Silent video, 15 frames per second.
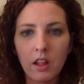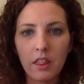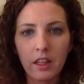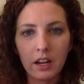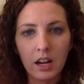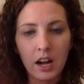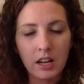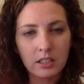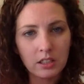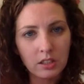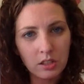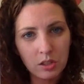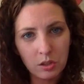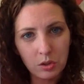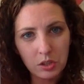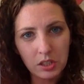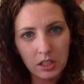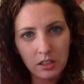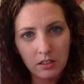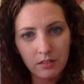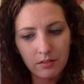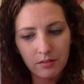The
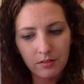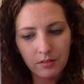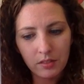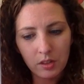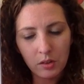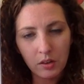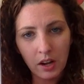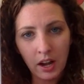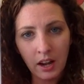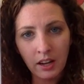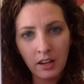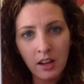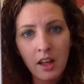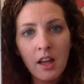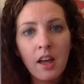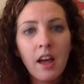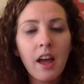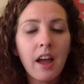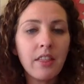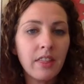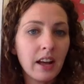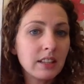Constitution. Okay.
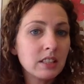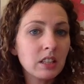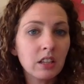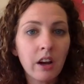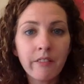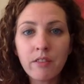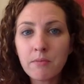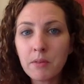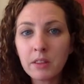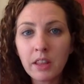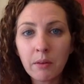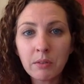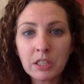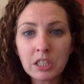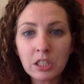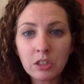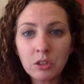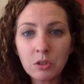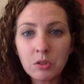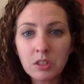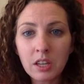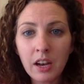And that's the government that we still
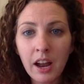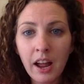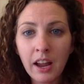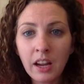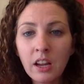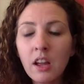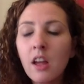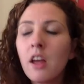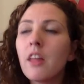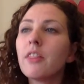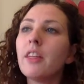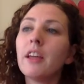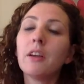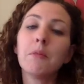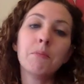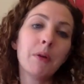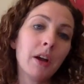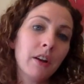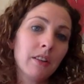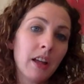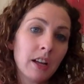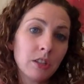use today. They
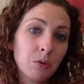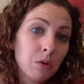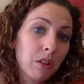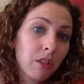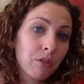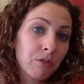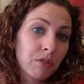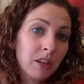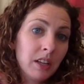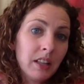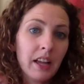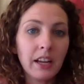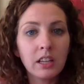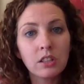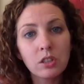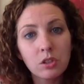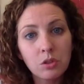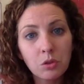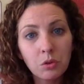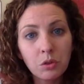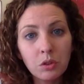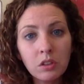compared that to a three-legged
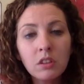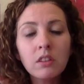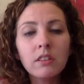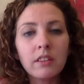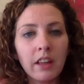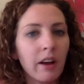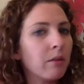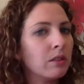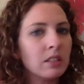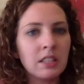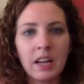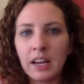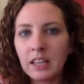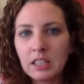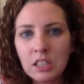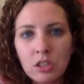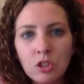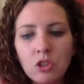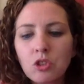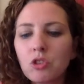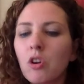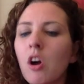stool that was nice and
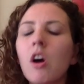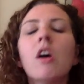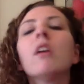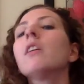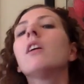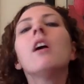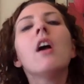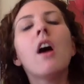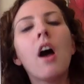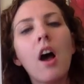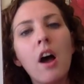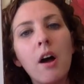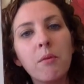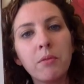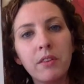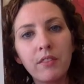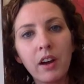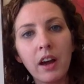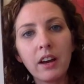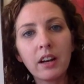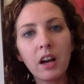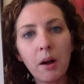strong. We've
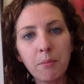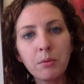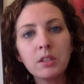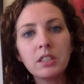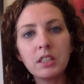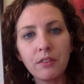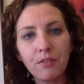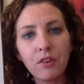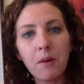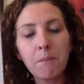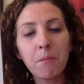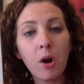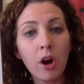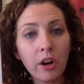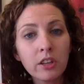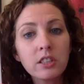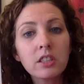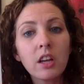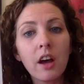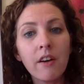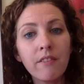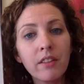got a couple different parts
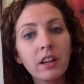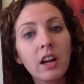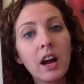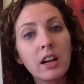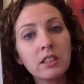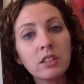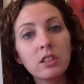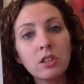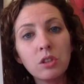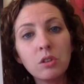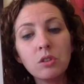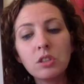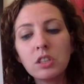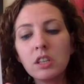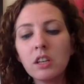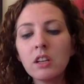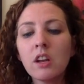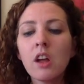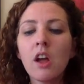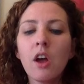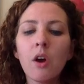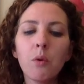of the Constitution.
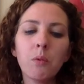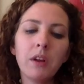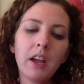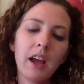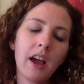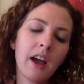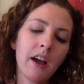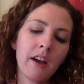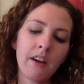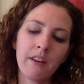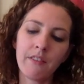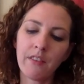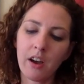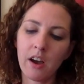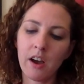We have